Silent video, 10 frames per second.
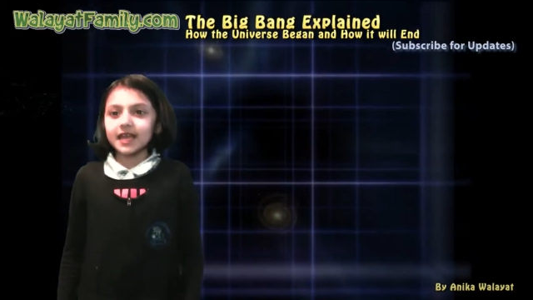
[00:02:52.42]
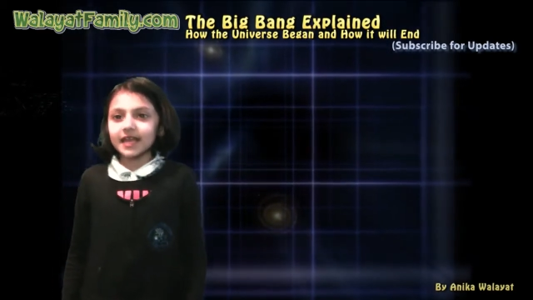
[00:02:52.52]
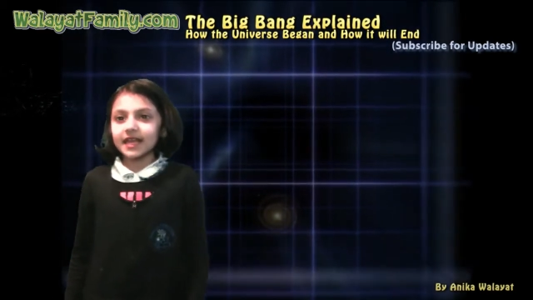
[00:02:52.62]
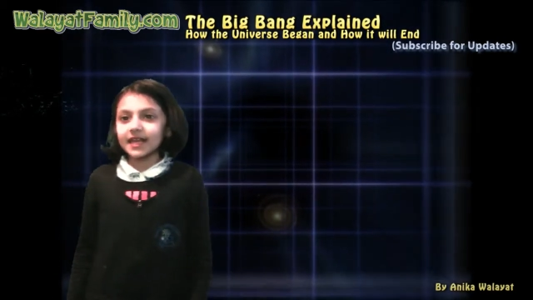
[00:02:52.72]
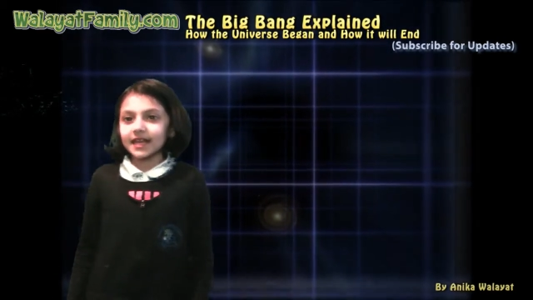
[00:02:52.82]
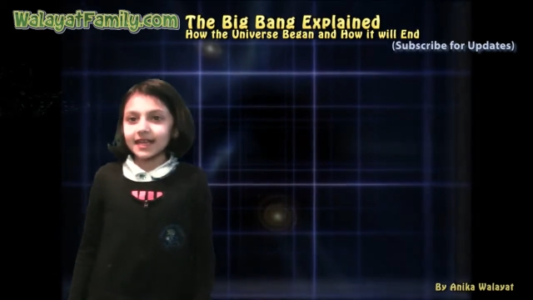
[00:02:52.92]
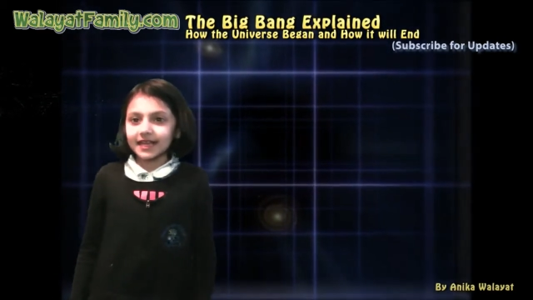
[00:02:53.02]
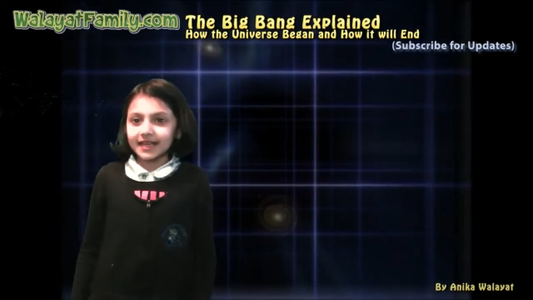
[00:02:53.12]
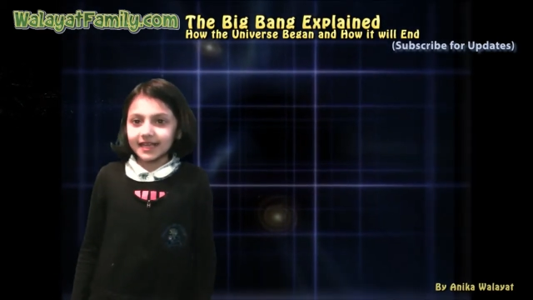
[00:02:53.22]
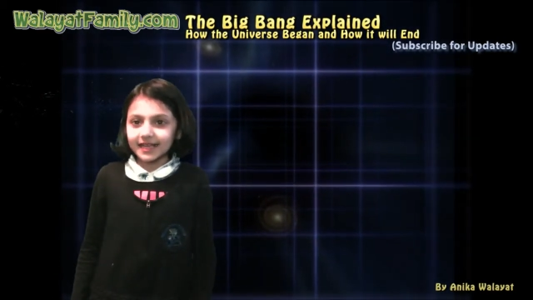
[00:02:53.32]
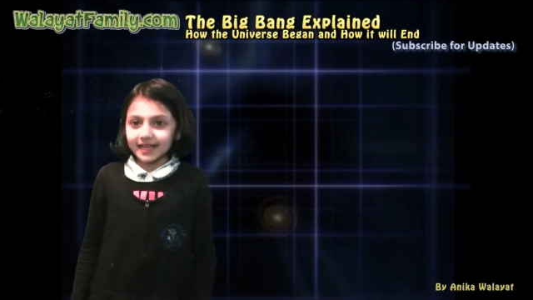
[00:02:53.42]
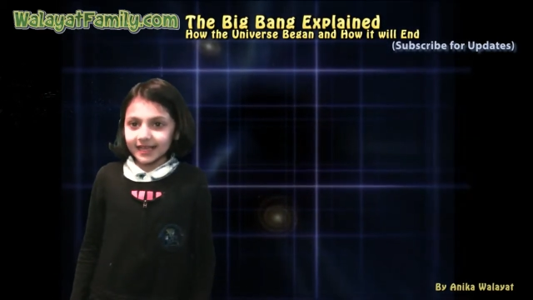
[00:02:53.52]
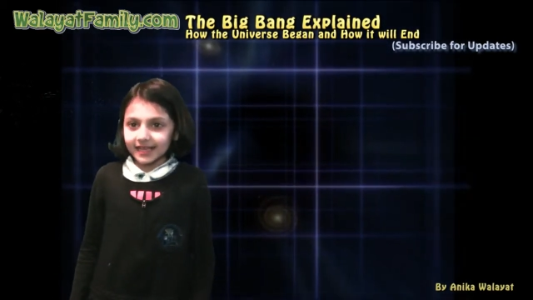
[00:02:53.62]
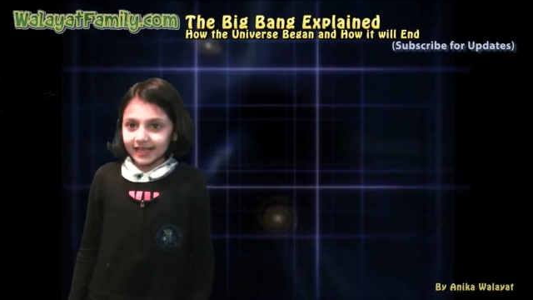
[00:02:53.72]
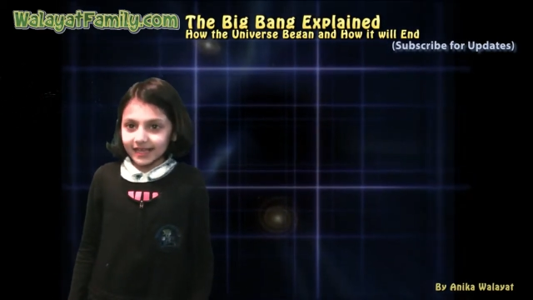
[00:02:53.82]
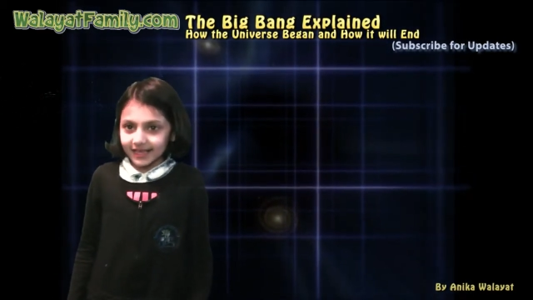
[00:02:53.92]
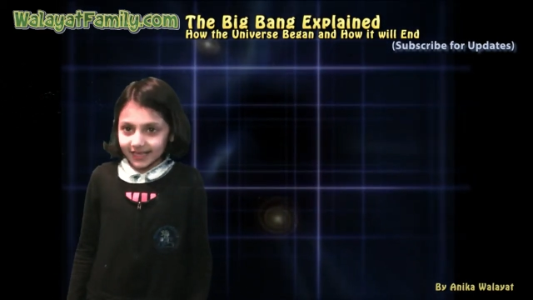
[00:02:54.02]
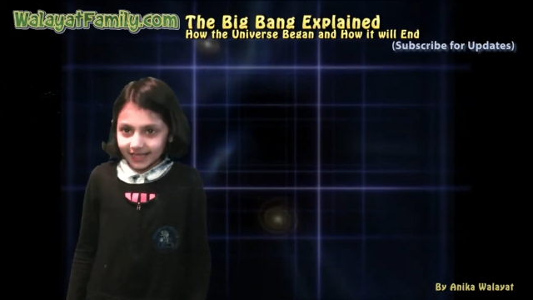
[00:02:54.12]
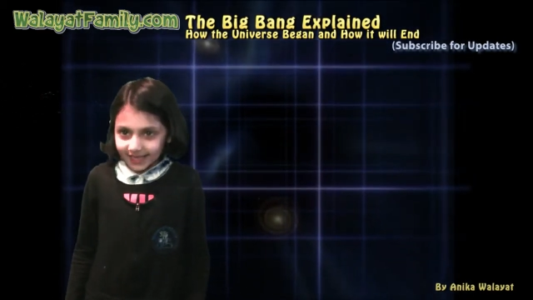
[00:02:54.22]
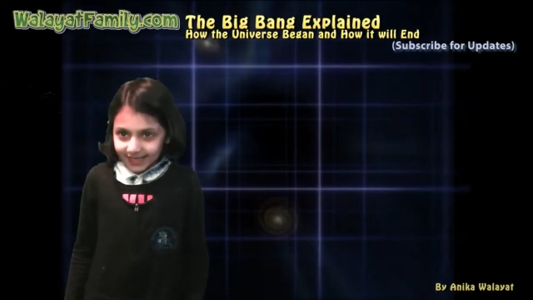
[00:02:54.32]

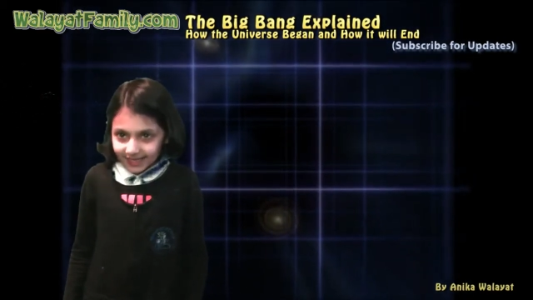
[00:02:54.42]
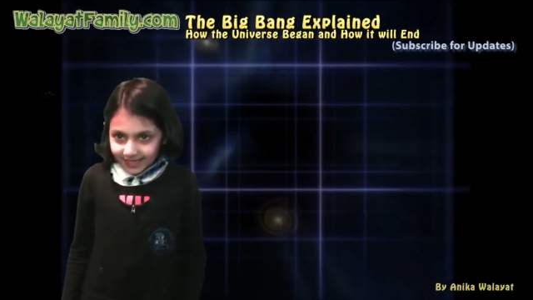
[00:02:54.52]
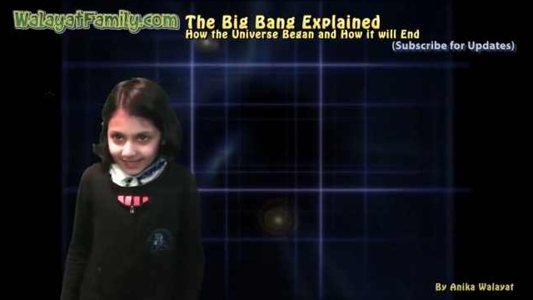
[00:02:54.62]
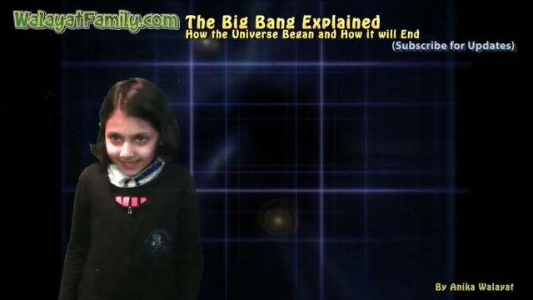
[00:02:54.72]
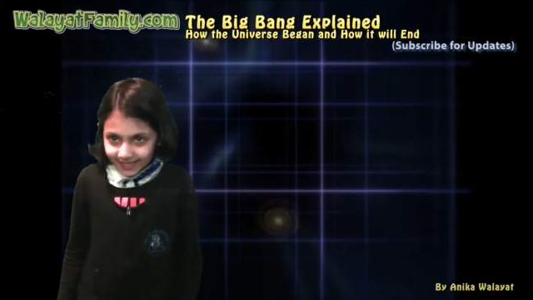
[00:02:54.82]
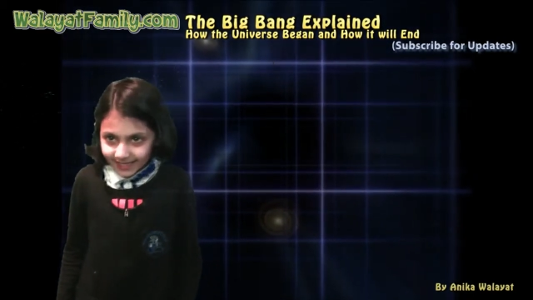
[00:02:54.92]
[no speech]